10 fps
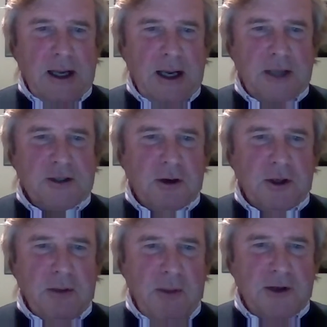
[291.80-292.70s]
As you can
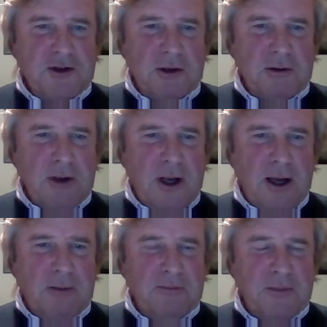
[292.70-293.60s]
imagine,
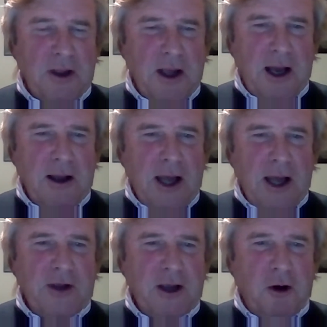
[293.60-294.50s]

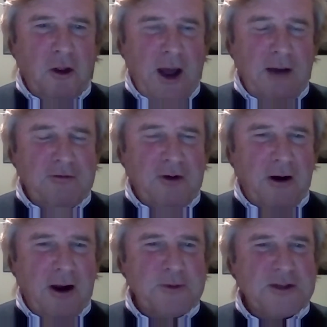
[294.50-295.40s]
having got that
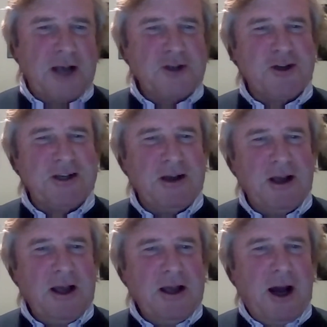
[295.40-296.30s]
far, I was actually
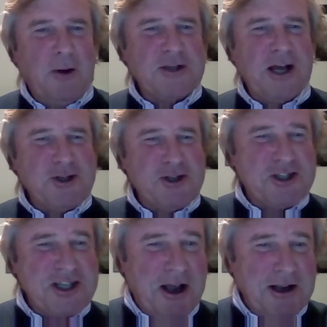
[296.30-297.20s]

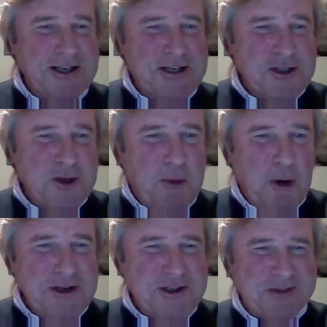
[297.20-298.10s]
slightly
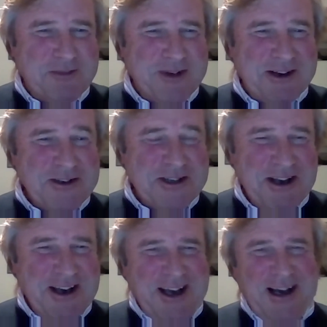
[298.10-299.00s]
disappointed, because
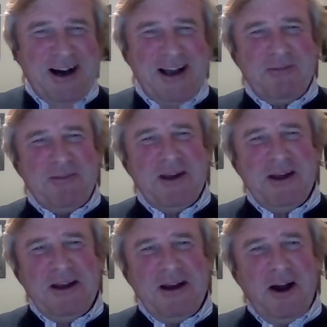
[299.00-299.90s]
I
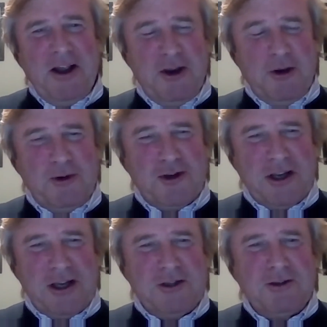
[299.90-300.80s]

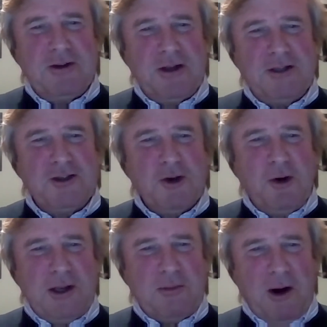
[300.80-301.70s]
hugely
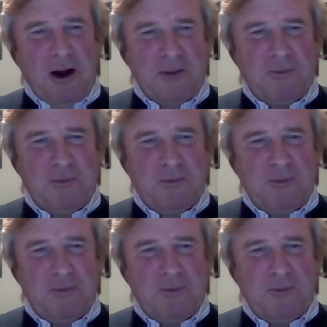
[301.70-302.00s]
enjoyed my